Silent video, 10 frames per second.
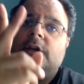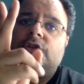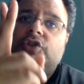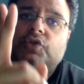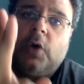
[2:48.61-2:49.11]

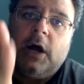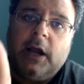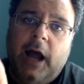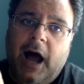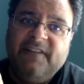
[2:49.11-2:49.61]

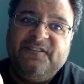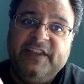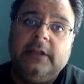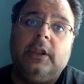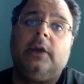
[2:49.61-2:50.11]
strong on
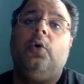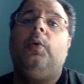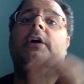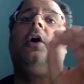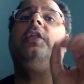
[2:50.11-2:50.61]
feeling,
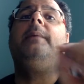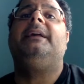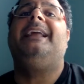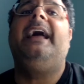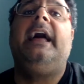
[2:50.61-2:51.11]
we call them
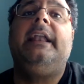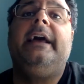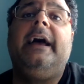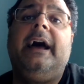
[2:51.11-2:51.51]
an NF,